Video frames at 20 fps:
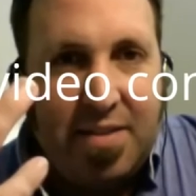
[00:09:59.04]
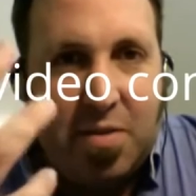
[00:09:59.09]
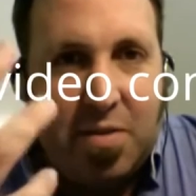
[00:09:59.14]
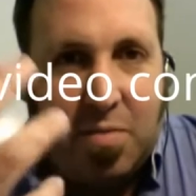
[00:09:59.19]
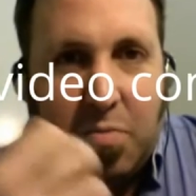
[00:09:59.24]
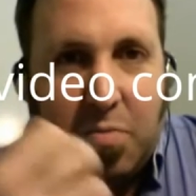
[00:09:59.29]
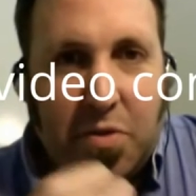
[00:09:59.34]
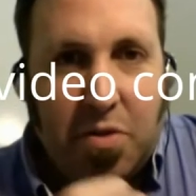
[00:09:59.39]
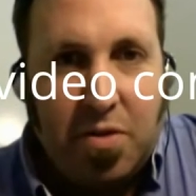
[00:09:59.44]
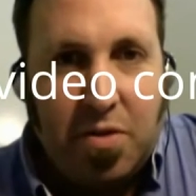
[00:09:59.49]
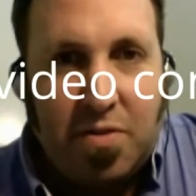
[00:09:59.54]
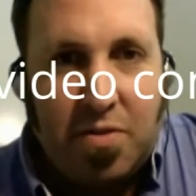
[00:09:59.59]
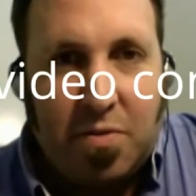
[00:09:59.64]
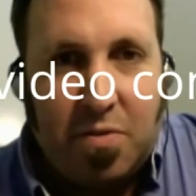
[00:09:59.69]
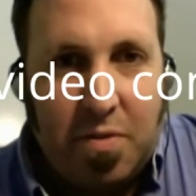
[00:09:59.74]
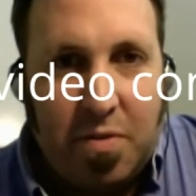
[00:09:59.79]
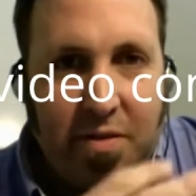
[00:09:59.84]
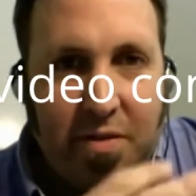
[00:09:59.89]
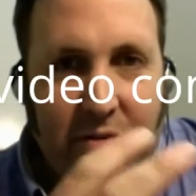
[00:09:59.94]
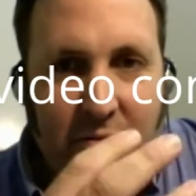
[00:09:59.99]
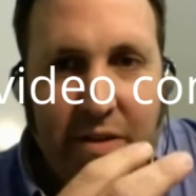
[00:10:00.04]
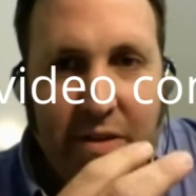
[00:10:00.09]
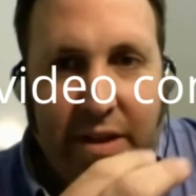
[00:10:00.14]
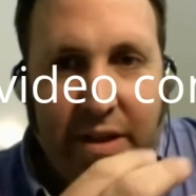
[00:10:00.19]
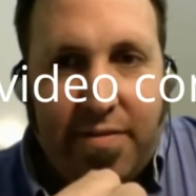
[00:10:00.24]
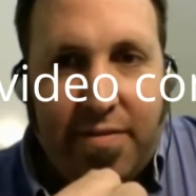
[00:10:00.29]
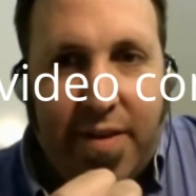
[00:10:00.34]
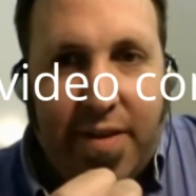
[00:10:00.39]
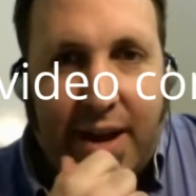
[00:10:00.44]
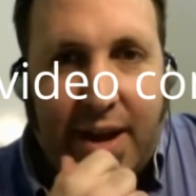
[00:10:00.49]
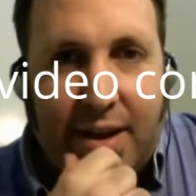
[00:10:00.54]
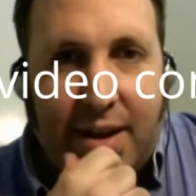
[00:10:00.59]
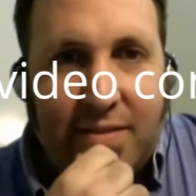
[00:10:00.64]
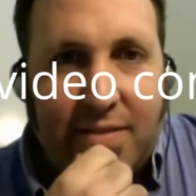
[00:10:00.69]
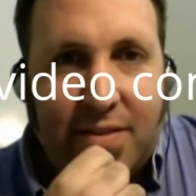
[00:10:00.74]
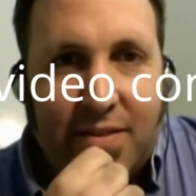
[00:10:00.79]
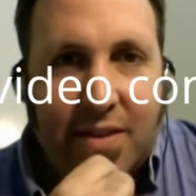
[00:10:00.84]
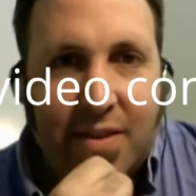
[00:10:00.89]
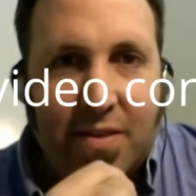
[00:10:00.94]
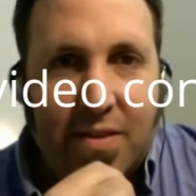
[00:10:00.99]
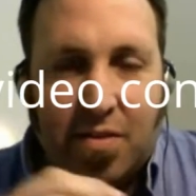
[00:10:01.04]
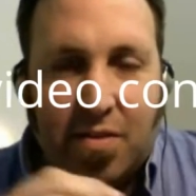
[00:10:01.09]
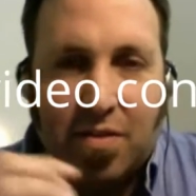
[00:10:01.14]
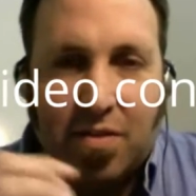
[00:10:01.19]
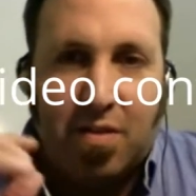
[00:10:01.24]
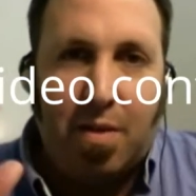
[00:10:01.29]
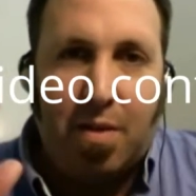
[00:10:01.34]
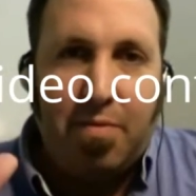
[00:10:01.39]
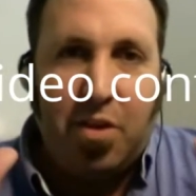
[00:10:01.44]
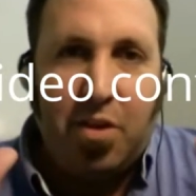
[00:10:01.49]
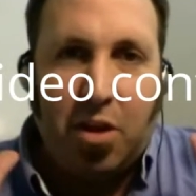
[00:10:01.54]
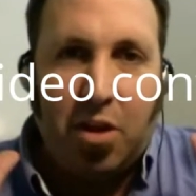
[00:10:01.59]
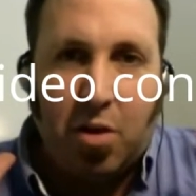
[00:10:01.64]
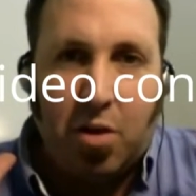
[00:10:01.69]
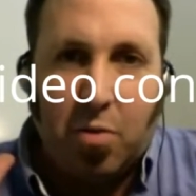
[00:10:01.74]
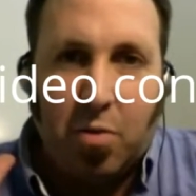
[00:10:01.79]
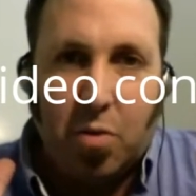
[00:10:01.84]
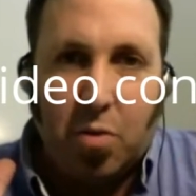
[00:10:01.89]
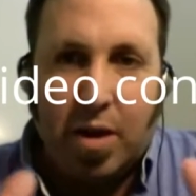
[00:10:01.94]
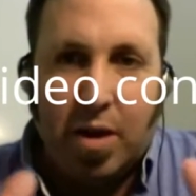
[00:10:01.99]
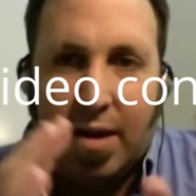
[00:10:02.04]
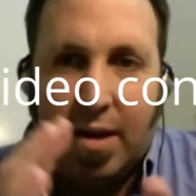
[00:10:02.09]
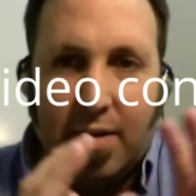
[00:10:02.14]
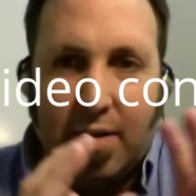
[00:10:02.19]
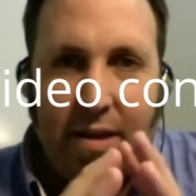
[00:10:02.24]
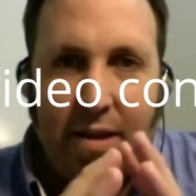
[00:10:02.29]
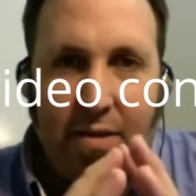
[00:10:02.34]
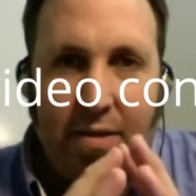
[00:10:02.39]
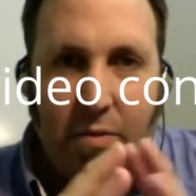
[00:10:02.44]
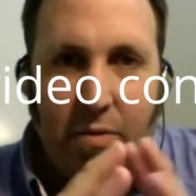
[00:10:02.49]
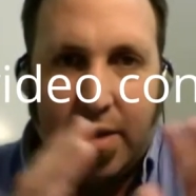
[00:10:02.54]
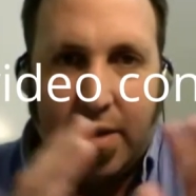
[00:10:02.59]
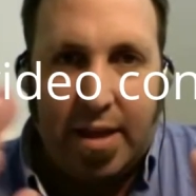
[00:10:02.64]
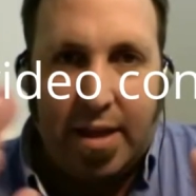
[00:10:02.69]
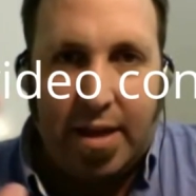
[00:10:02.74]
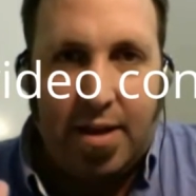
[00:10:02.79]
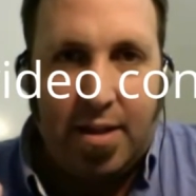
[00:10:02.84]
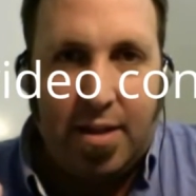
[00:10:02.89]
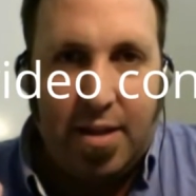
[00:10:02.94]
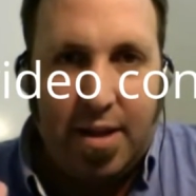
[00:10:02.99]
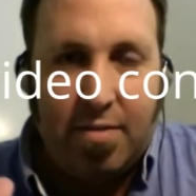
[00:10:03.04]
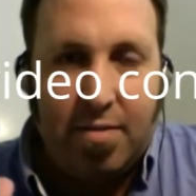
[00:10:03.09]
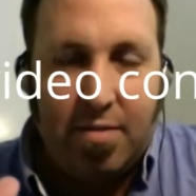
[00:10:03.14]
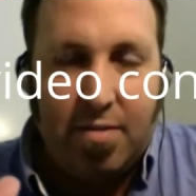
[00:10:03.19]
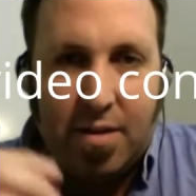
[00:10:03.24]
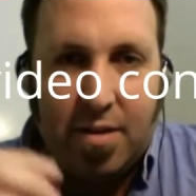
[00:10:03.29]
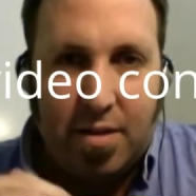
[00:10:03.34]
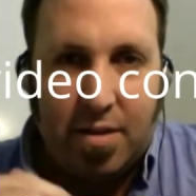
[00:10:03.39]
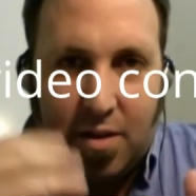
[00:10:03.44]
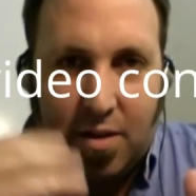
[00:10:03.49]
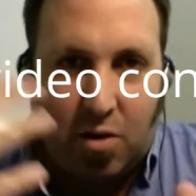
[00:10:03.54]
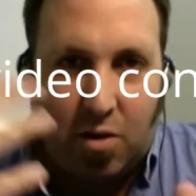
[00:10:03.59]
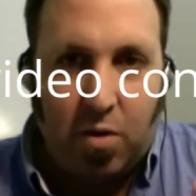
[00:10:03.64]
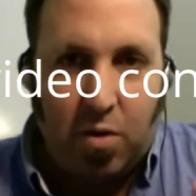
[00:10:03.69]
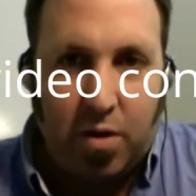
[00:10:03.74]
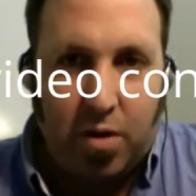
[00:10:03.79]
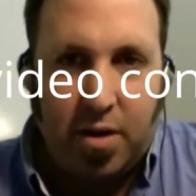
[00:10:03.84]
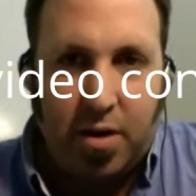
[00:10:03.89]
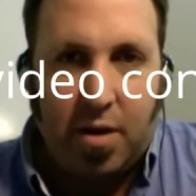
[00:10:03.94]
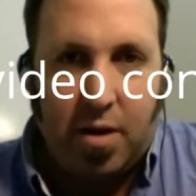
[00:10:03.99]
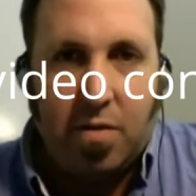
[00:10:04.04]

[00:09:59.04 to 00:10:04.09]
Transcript: burst where it's really fast, the Skype video will get really clear and the quality goes